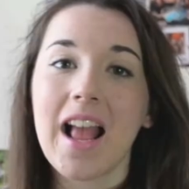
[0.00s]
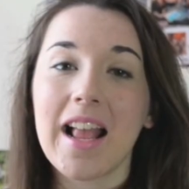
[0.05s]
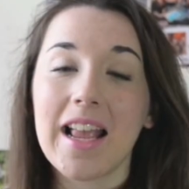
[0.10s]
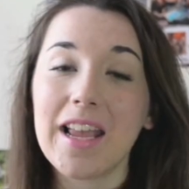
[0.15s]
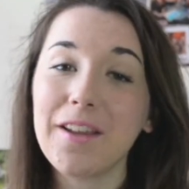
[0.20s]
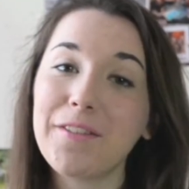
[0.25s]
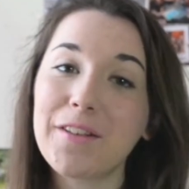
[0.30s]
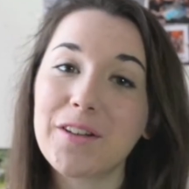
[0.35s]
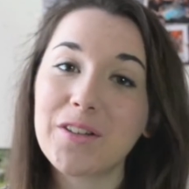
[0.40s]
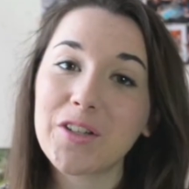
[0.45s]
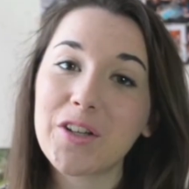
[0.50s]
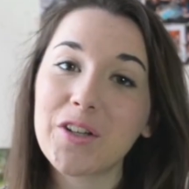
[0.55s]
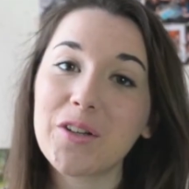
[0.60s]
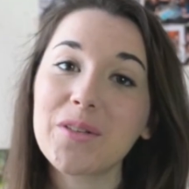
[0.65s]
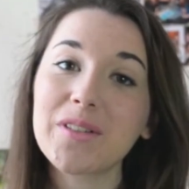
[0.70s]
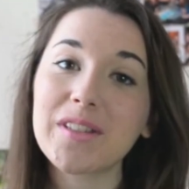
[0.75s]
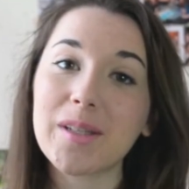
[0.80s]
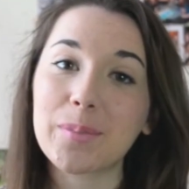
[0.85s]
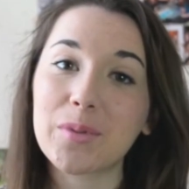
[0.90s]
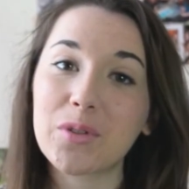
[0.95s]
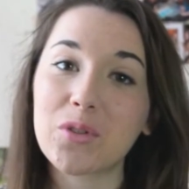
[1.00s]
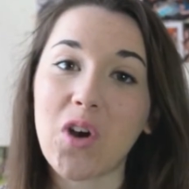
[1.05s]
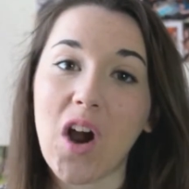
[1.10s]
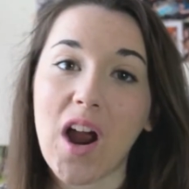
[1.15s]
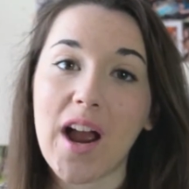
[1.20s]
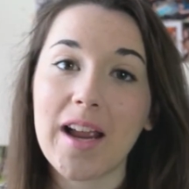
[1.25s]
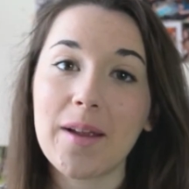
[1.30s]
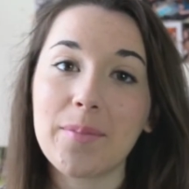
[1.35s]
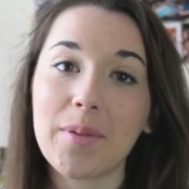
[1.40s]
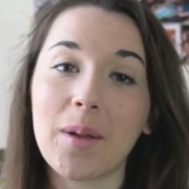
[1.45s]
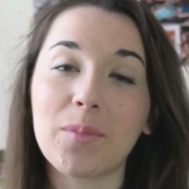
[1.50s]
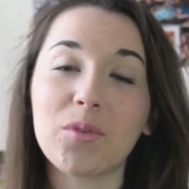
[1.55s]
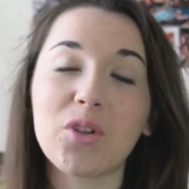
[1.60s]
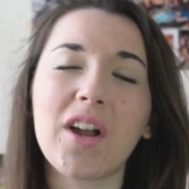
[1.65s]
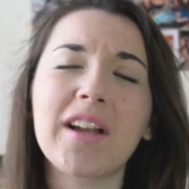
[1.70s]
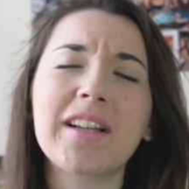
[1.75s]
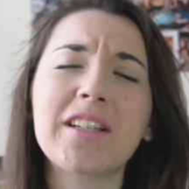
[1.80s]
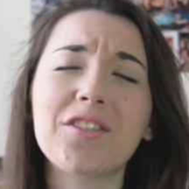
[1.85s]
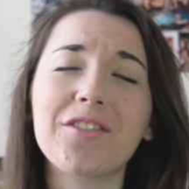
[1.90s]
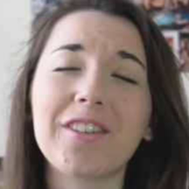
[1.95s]
If you're new, subscribe. I'm
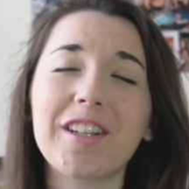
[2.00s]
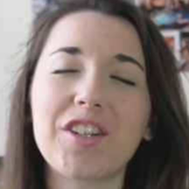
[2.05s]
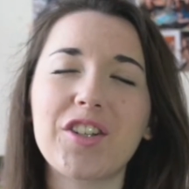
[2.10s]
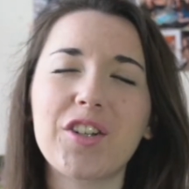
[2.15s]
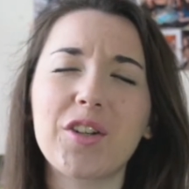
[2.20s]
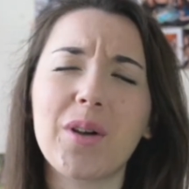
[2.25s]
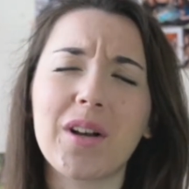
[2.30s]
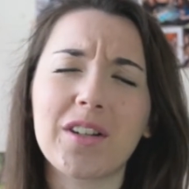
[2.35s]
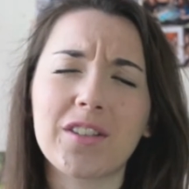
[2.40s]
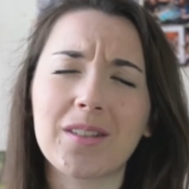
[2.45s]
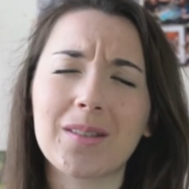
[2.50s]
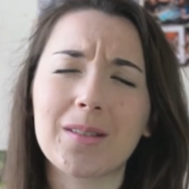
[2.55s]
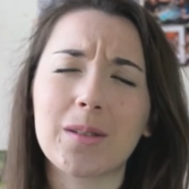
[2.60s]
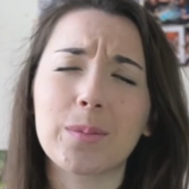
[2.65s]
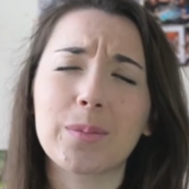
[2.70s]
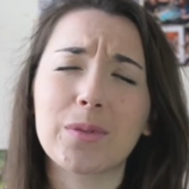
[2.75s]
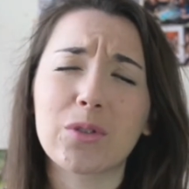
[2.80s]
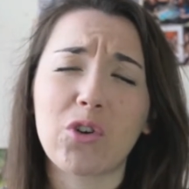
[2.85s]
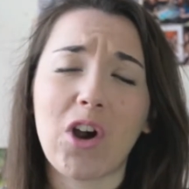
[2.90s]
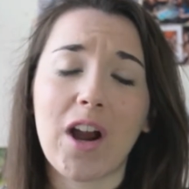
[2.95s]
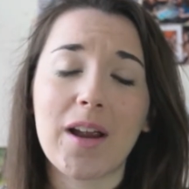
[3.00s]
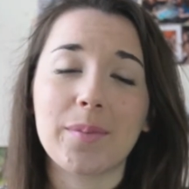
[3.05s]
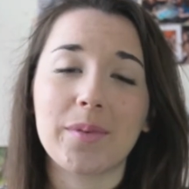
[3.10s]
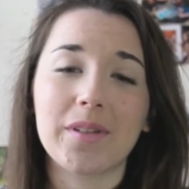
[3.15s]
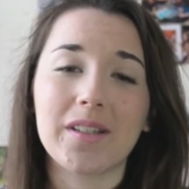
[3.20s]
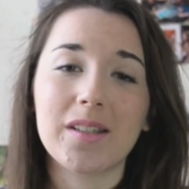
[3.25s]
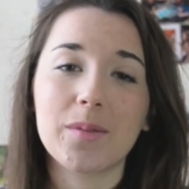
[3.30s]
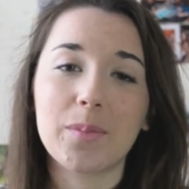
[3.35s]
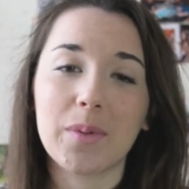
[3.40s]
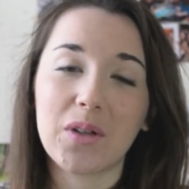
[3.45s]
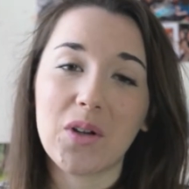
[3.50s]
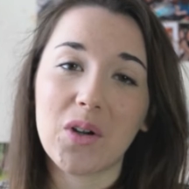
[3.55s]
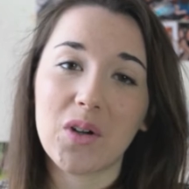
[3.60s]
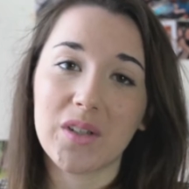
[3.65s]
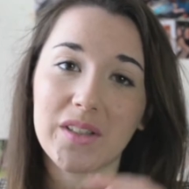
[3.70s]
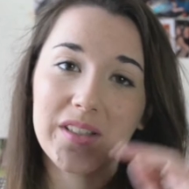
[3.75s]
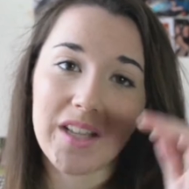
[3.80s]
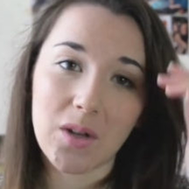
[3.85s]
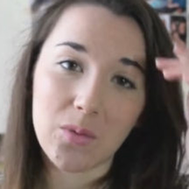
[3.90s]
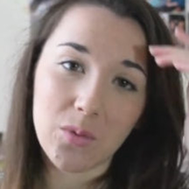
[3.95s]
trying to reach 200 subscribers
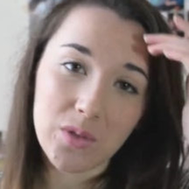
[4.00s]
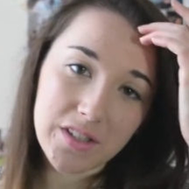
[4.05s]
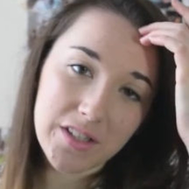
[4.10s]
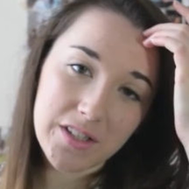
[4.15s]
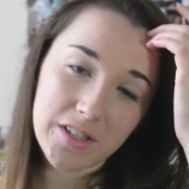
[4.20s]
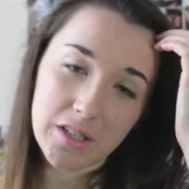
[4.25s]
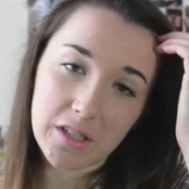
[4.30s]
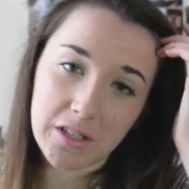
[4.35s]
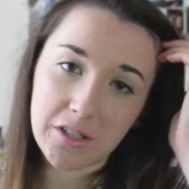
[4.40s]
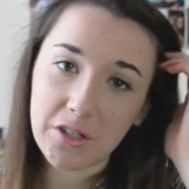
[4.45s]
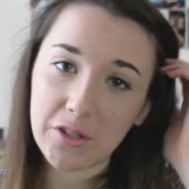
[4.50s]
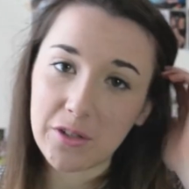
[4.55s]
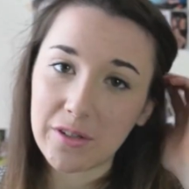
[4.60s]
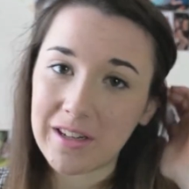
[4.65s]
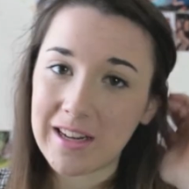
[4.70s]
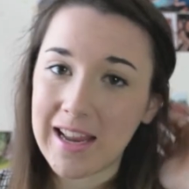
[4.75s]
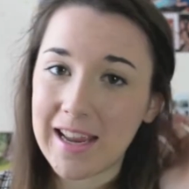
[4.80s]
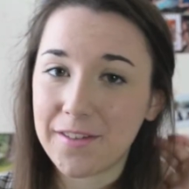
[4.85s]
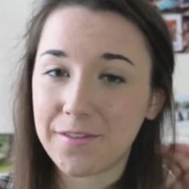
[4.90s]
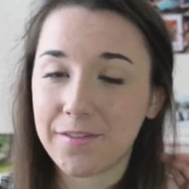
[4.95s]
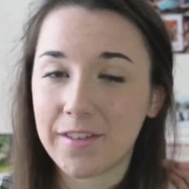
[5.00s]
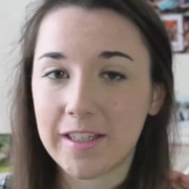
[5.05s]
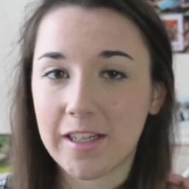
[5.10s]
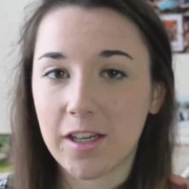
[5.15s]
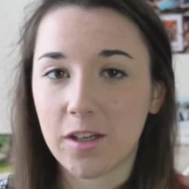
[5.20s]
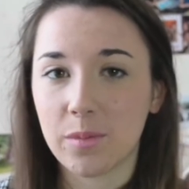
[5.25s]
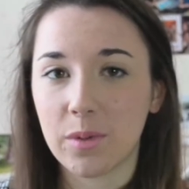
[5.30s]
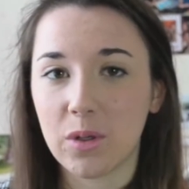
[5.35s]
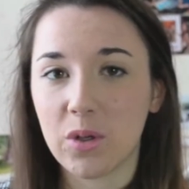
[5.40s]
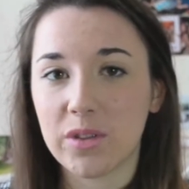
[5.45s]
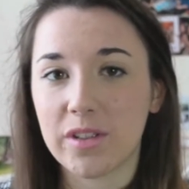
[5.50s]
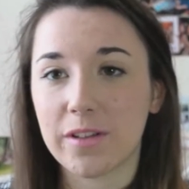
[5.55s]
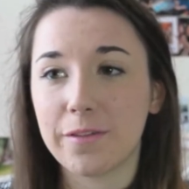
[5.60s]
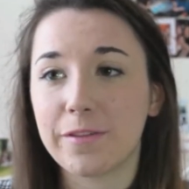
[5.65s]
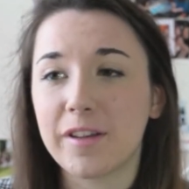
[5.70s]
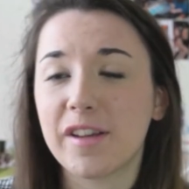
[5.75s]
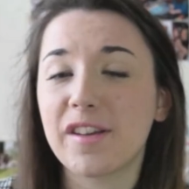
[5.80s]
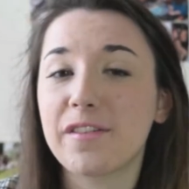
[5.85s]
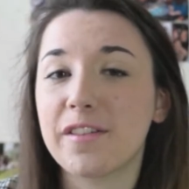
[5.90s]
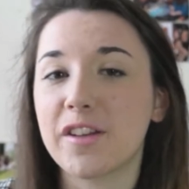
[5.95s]
because I want to do a Q&A video, because a
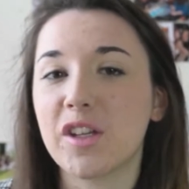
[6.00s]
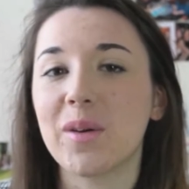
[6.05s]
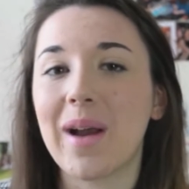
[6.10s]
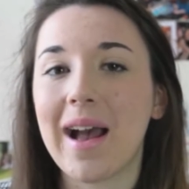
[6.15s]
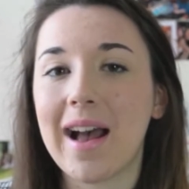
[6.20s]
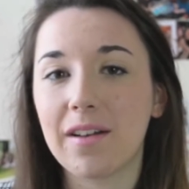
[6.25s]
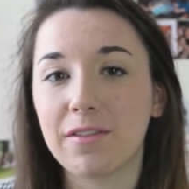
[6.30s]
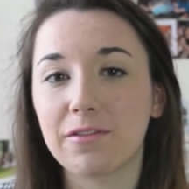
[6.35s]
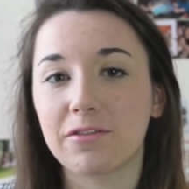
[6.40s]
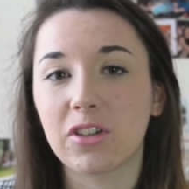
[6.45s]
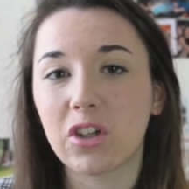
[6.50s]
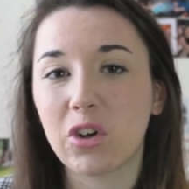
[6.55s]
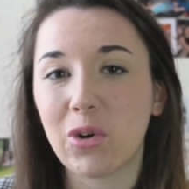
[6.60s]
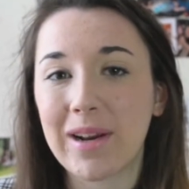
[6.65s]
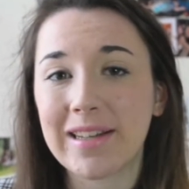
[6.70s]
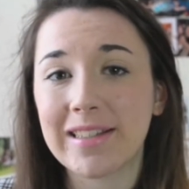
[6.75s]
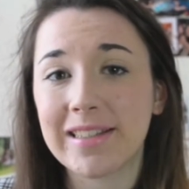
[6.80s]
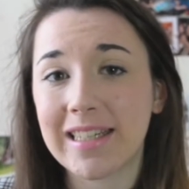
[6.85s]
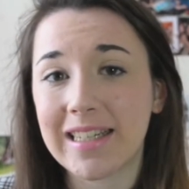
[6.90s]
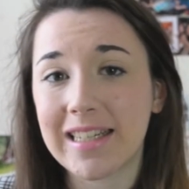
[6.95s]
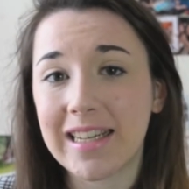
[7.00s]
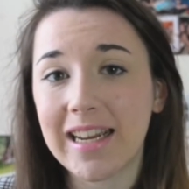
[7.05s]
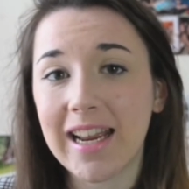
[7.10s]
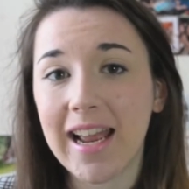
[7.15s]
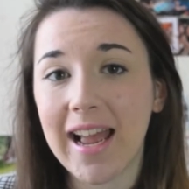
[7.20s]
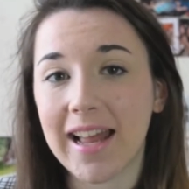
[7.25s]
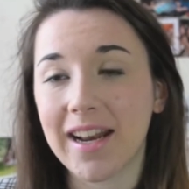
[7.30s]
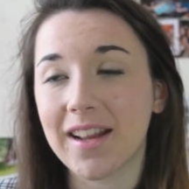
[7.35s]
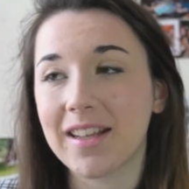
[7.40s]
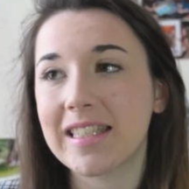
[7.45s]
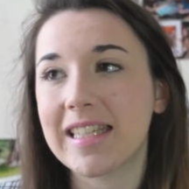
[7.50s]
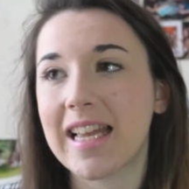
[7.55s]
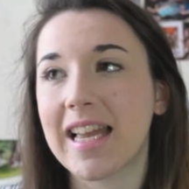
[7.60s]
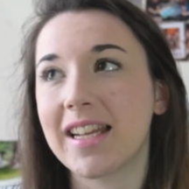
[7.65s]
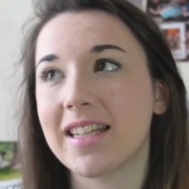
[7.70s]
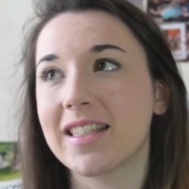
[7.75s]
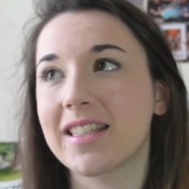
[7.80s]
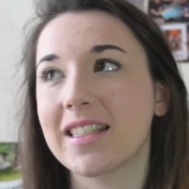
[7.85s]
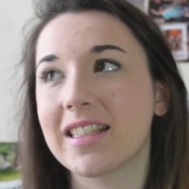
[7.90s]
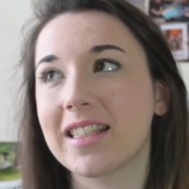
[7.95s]
few of you have requested it and I
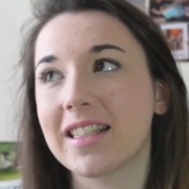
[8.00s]
said